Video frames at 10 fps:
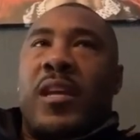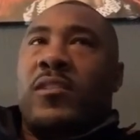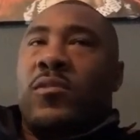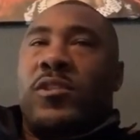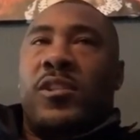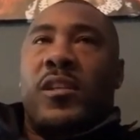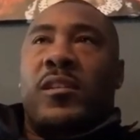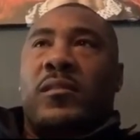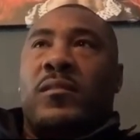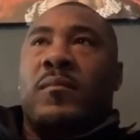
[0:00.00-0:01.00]
no shit,
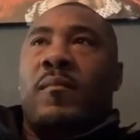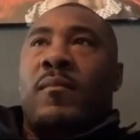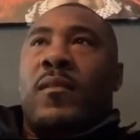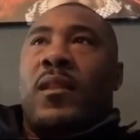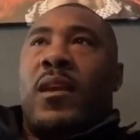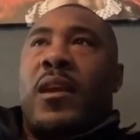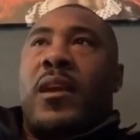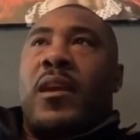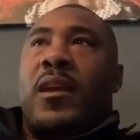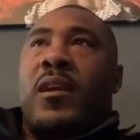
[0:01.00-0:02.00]

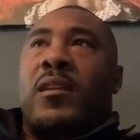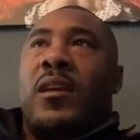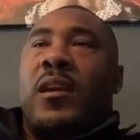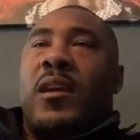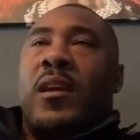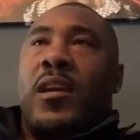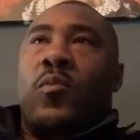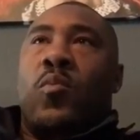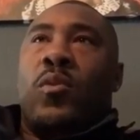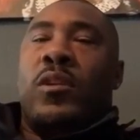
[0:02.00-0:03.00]
and he
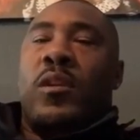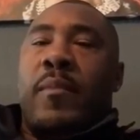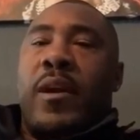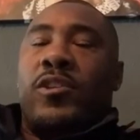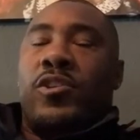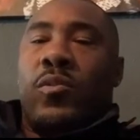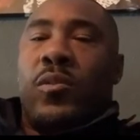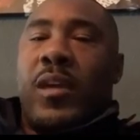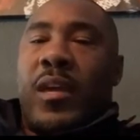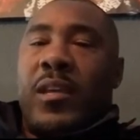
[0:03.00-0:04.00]
wanted to make sure
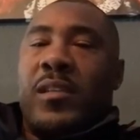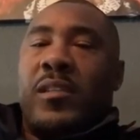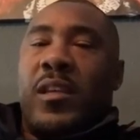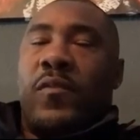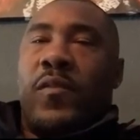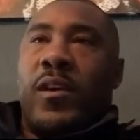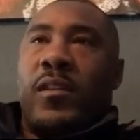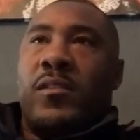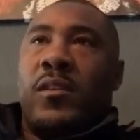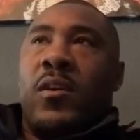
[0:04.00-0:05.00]
that his
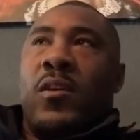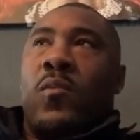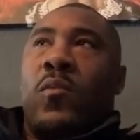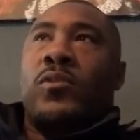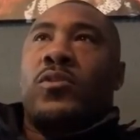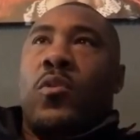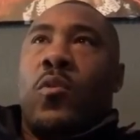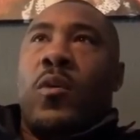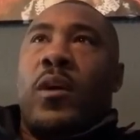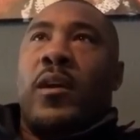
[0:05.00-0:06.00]
defense was
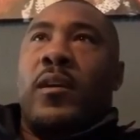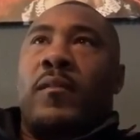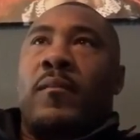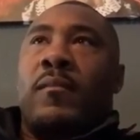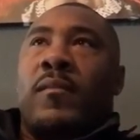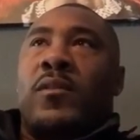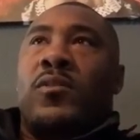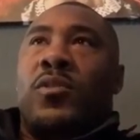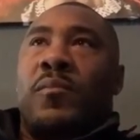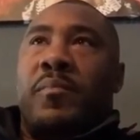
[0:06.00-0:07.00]
going
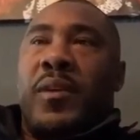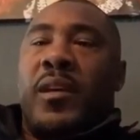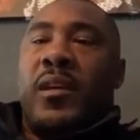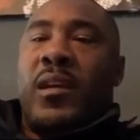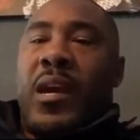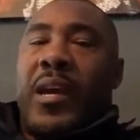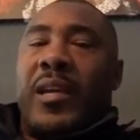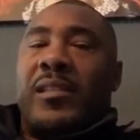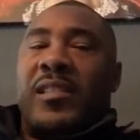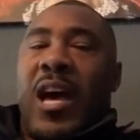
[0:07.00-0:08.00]
to be a
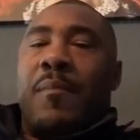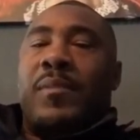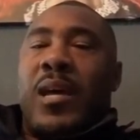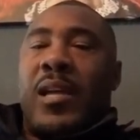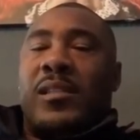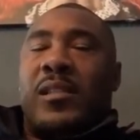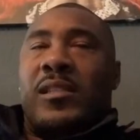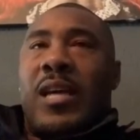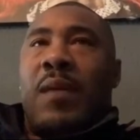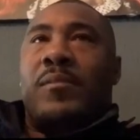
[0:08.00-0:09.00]
top-notch and
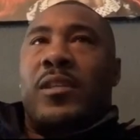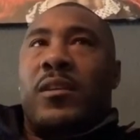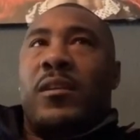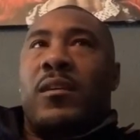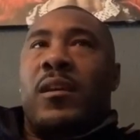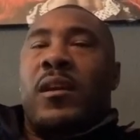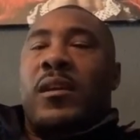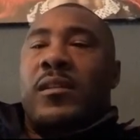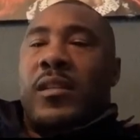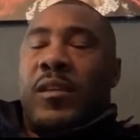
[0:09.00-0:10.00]
top-tier
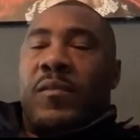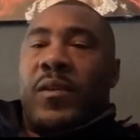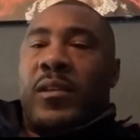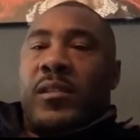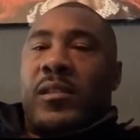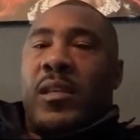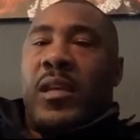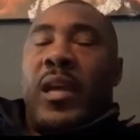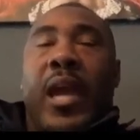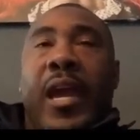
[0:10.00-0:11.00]
defense.
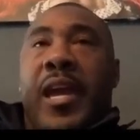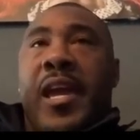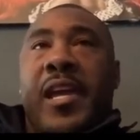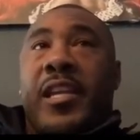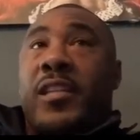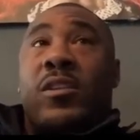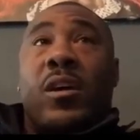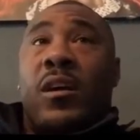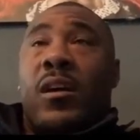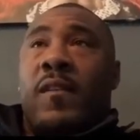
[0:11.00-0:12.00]
And he
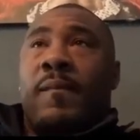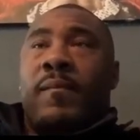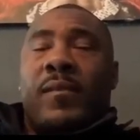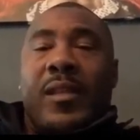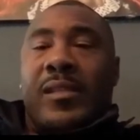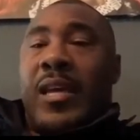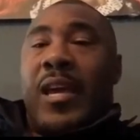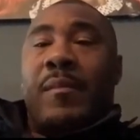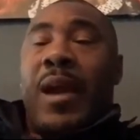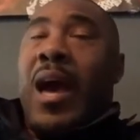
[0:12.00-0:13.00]
took the
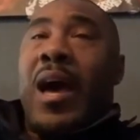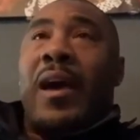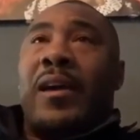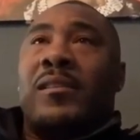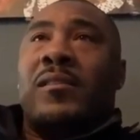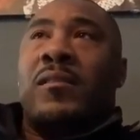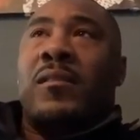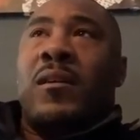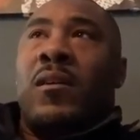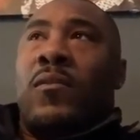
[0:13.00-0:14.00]
same guys
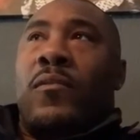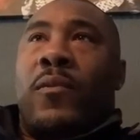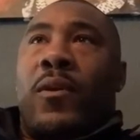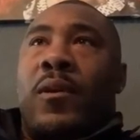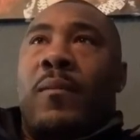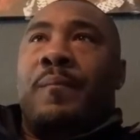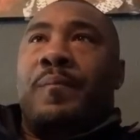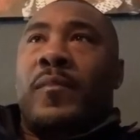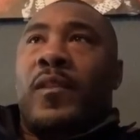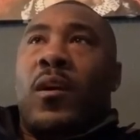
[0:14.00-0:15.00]

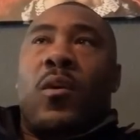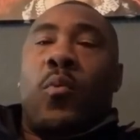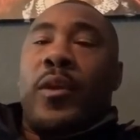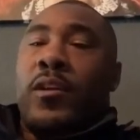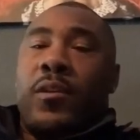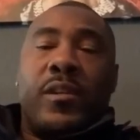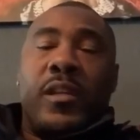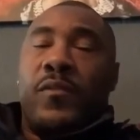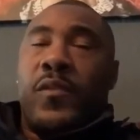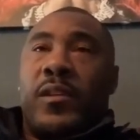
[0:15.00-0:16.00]
from a weaker
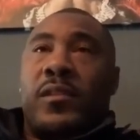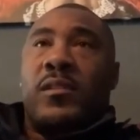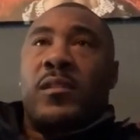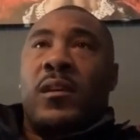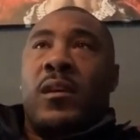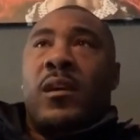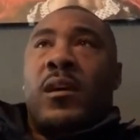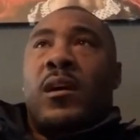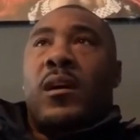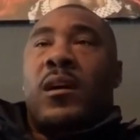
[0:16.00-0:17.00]
defense,
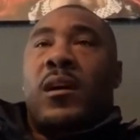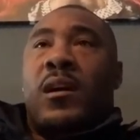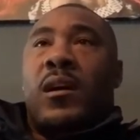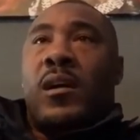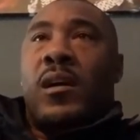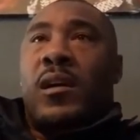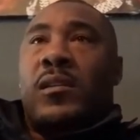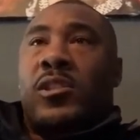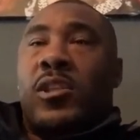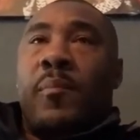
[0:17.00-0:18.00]
a
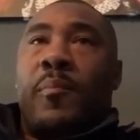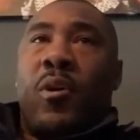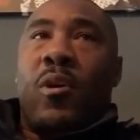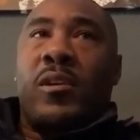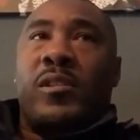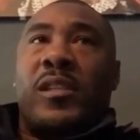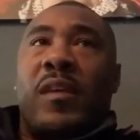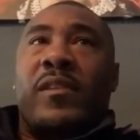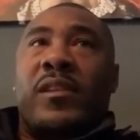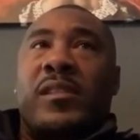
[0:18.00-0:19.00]
subpar
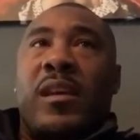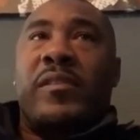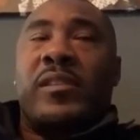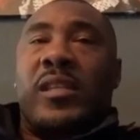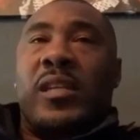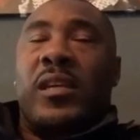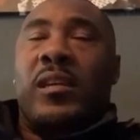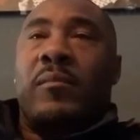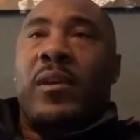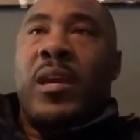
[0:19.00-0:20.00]

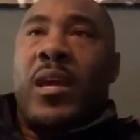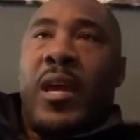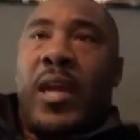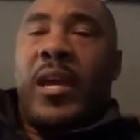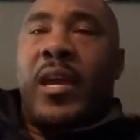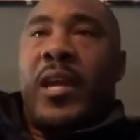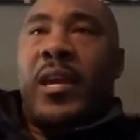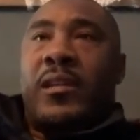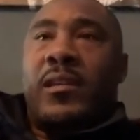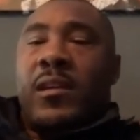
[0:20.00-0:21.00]
7-17,
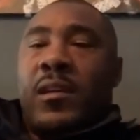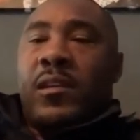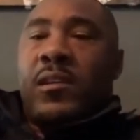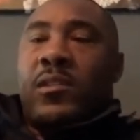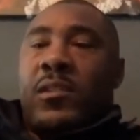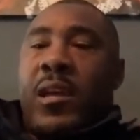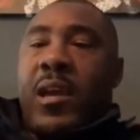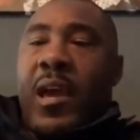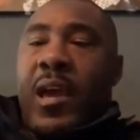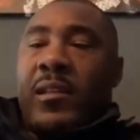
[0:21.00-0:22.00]
and
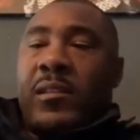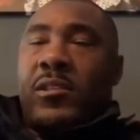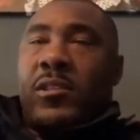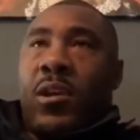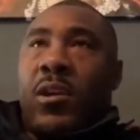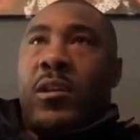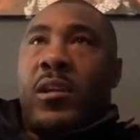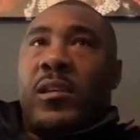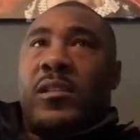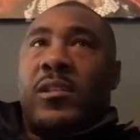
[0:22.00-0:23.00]
turned
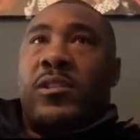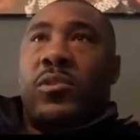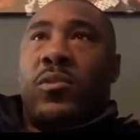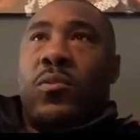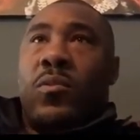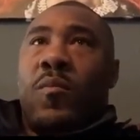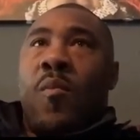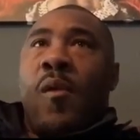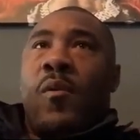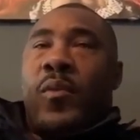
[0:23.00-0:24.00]
us into,
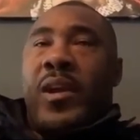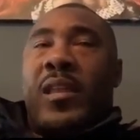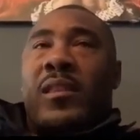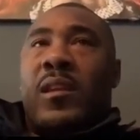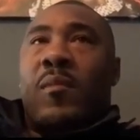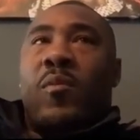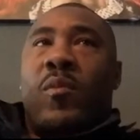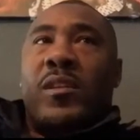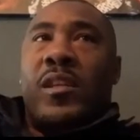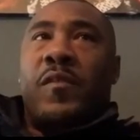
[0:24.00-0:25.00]
we had the number
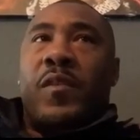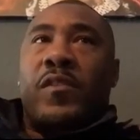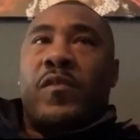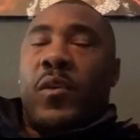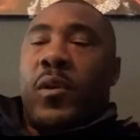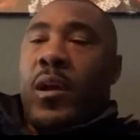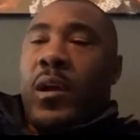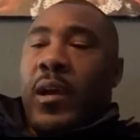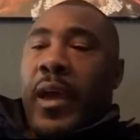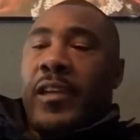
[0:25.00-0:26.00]
one defense
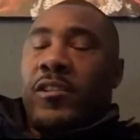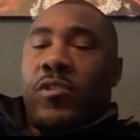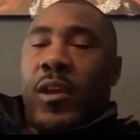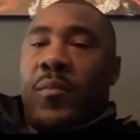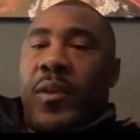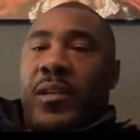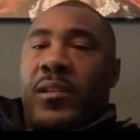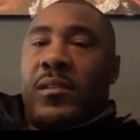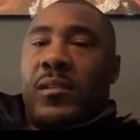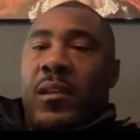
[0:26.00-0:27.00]
for 8 straight
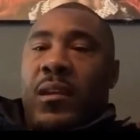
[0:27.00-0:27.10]
weeks,